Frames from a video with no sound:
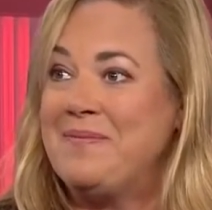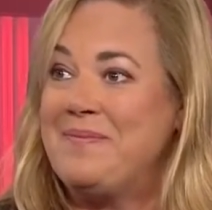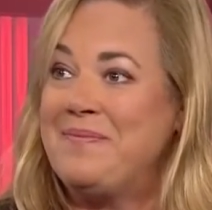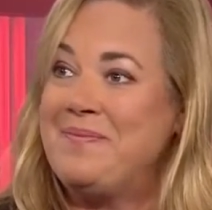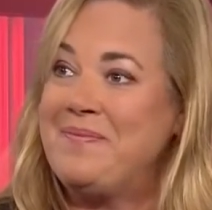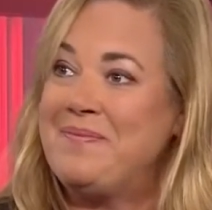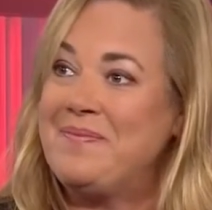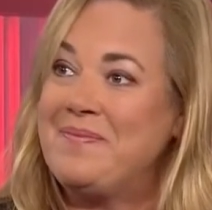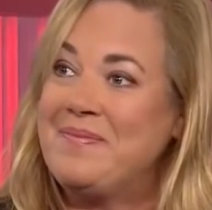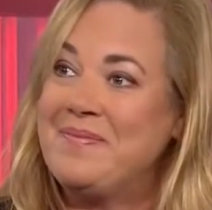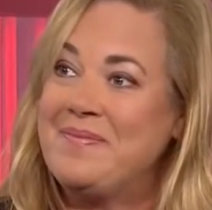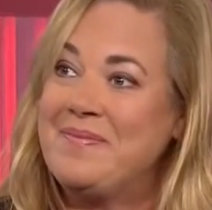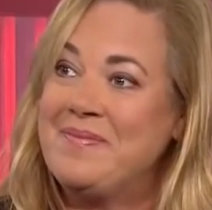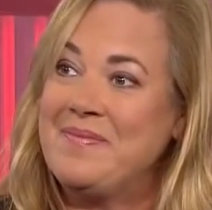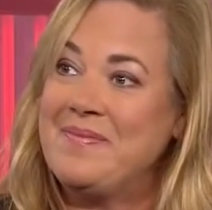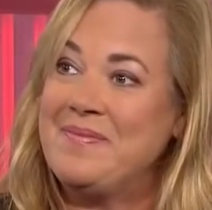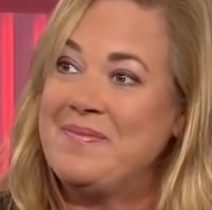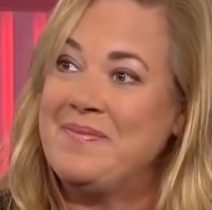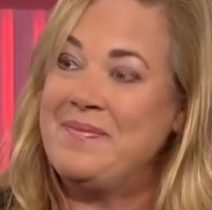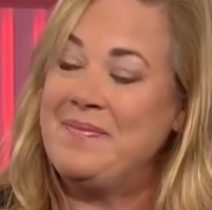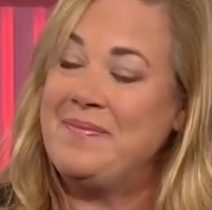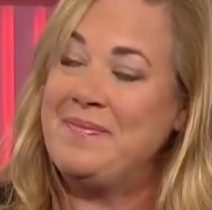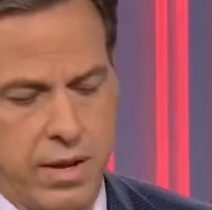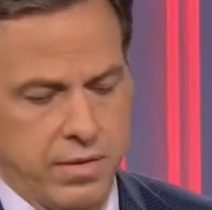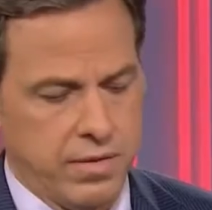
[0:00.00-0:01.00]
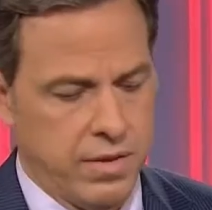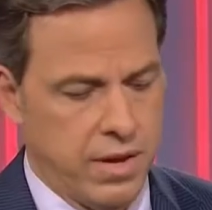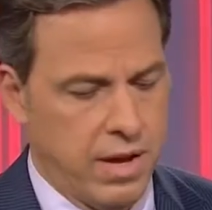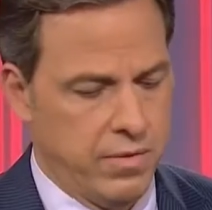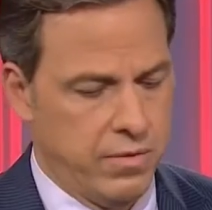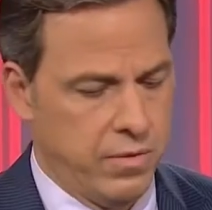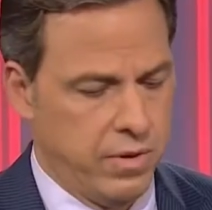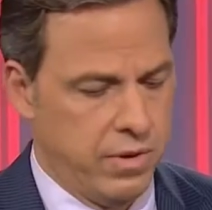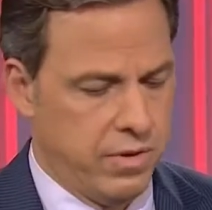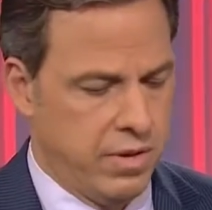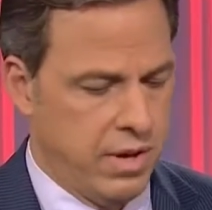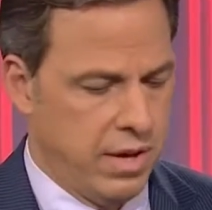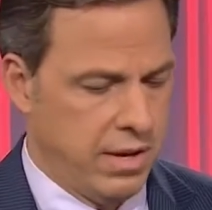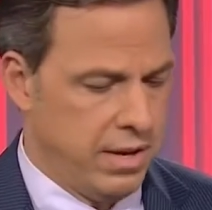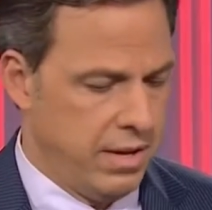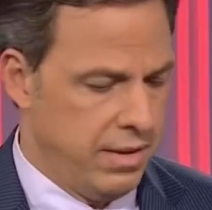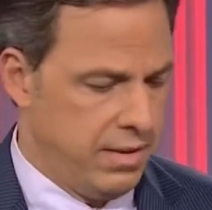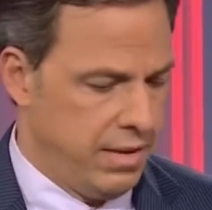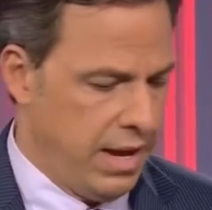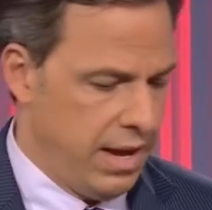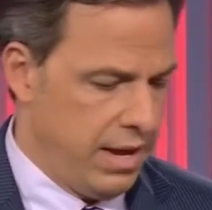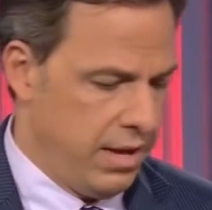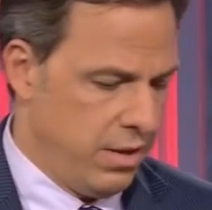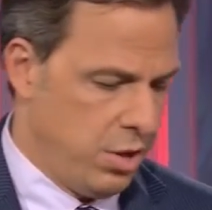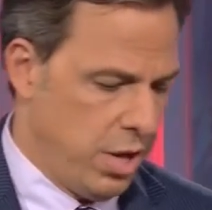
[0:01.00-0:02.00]
Let's look at the Democratic side for a second.
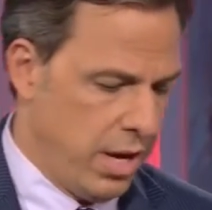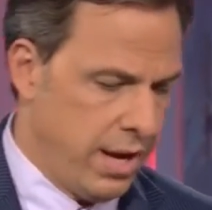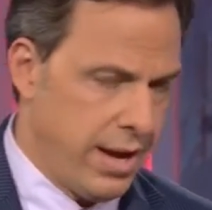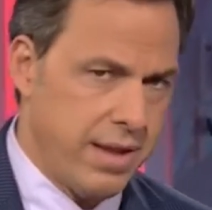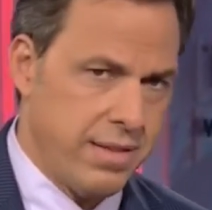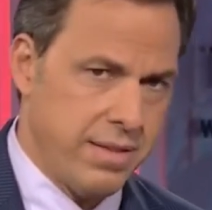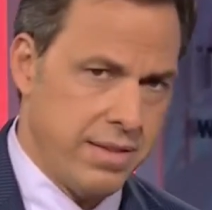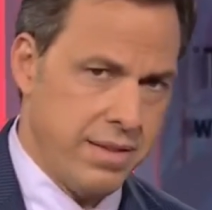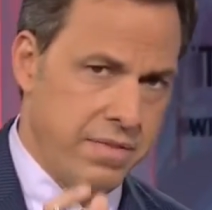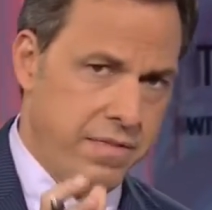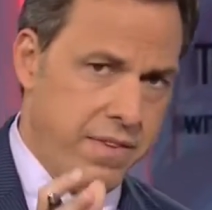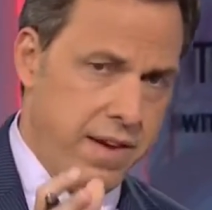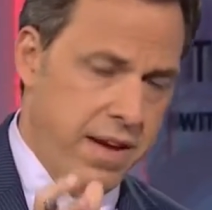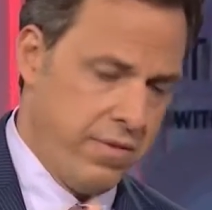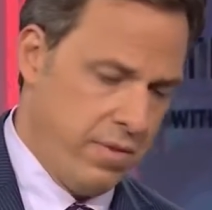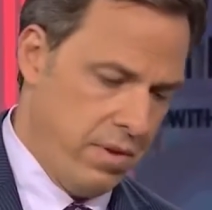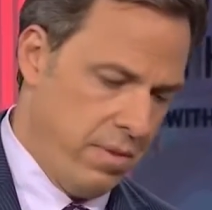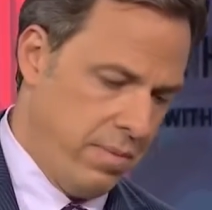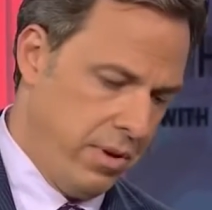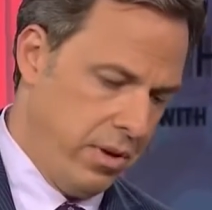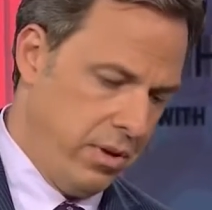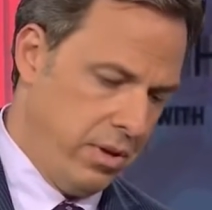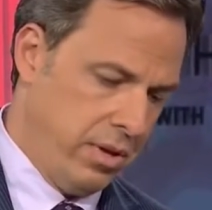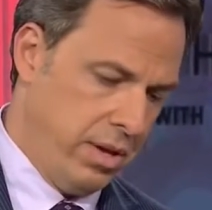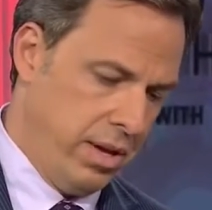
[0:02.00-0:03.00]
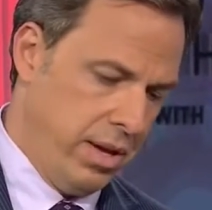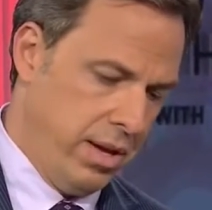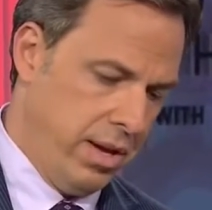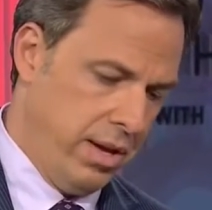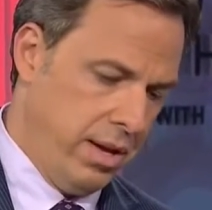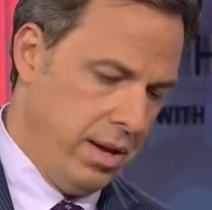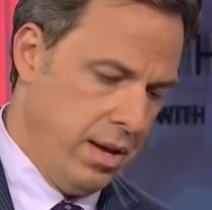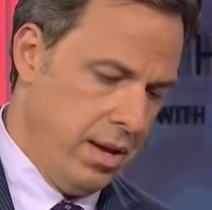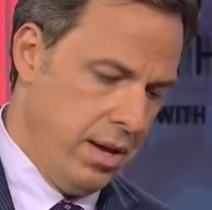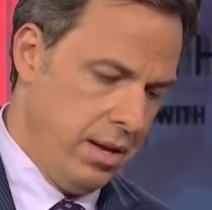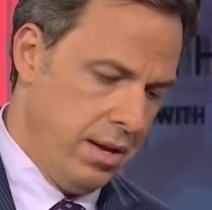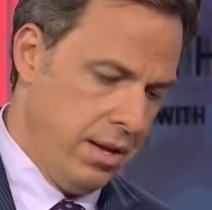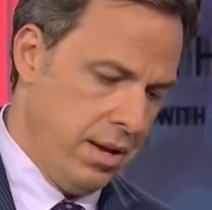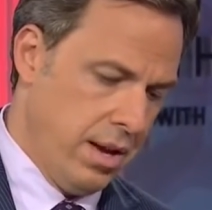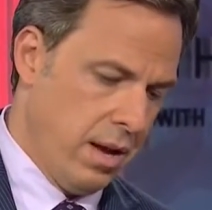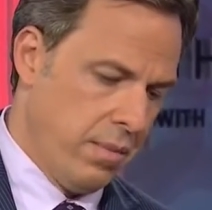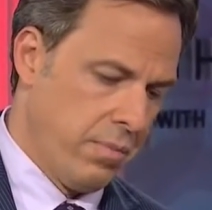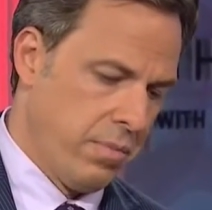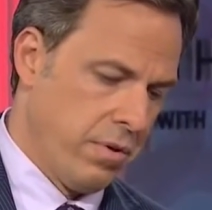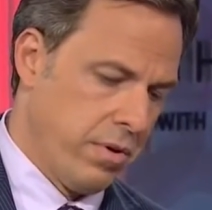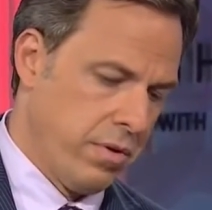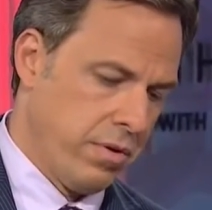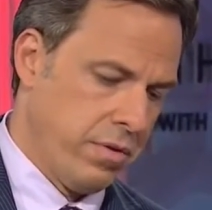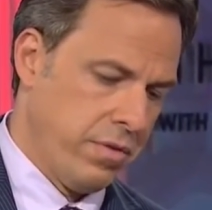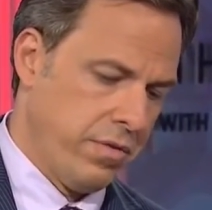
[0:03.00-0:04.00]
Dan, check out the favorability
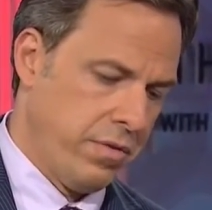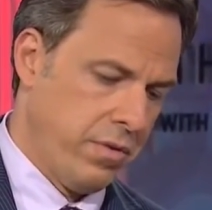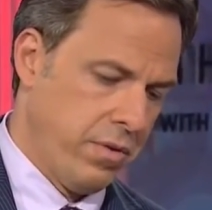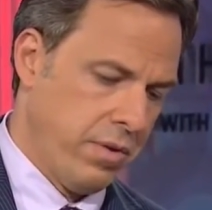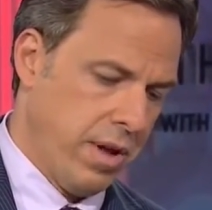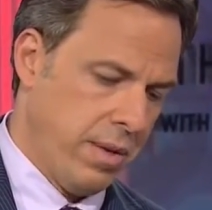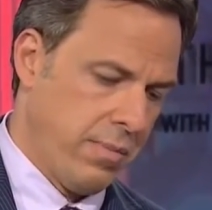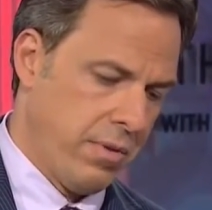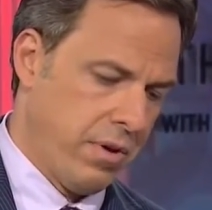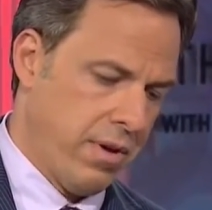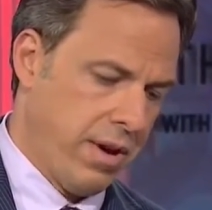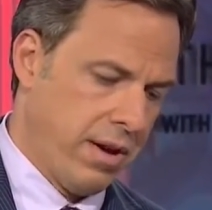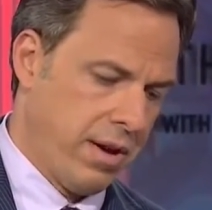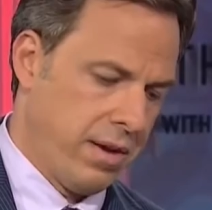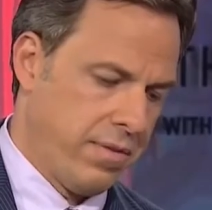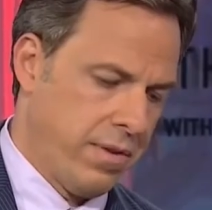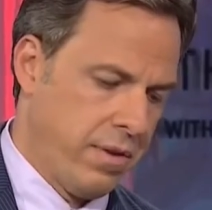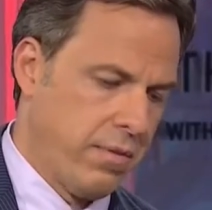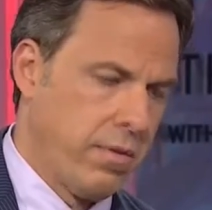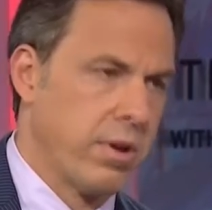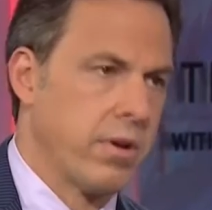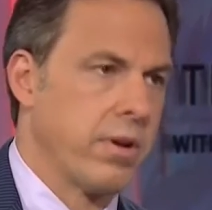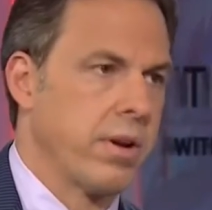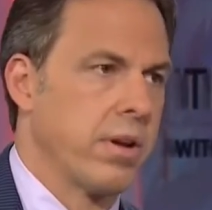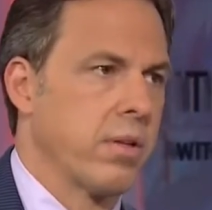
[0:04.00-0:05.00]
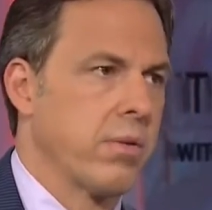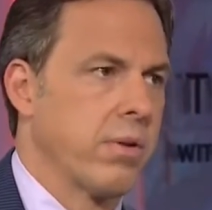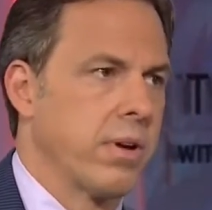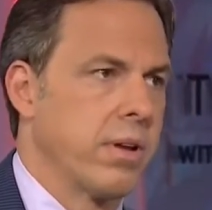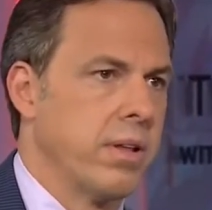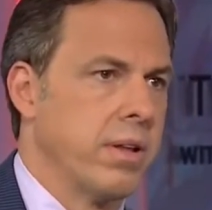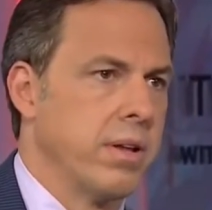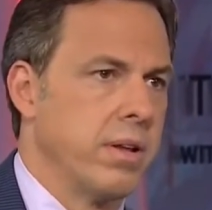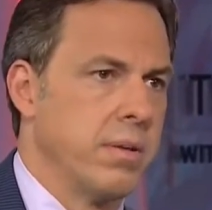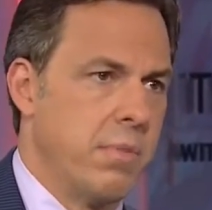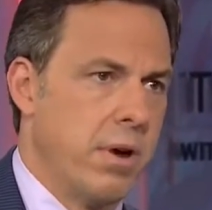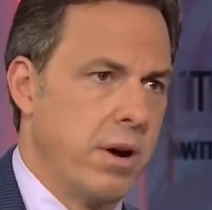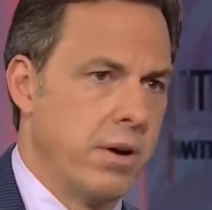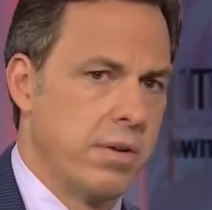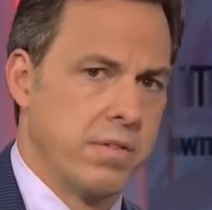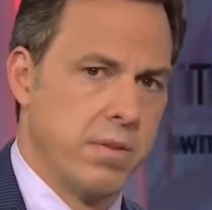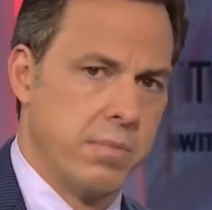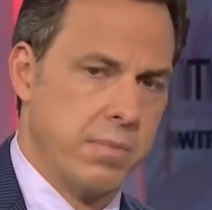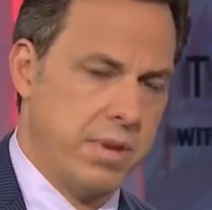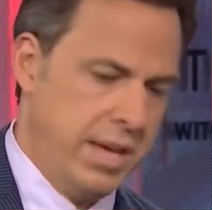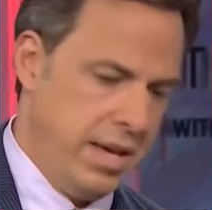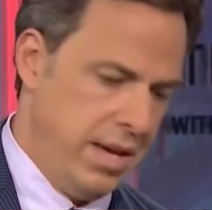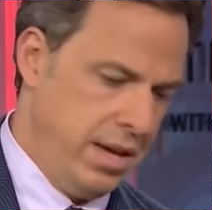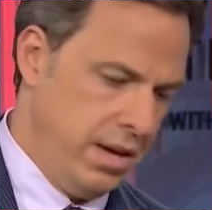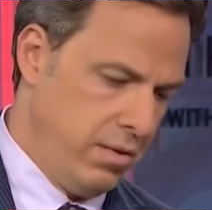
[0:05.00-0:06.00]
numbers for Democratic frontrunner Hillary Clinton among some
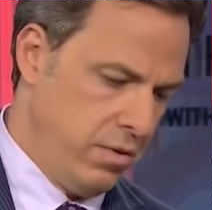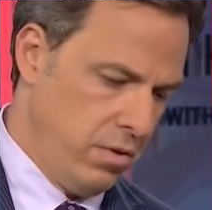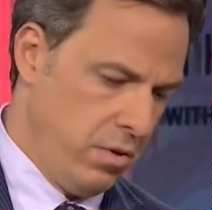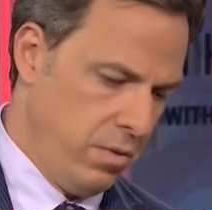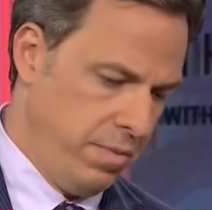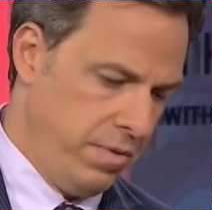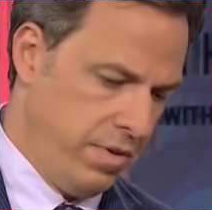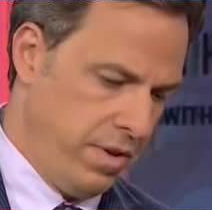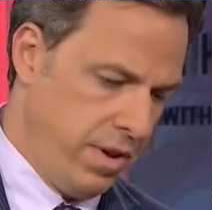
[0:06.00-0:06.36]
key groups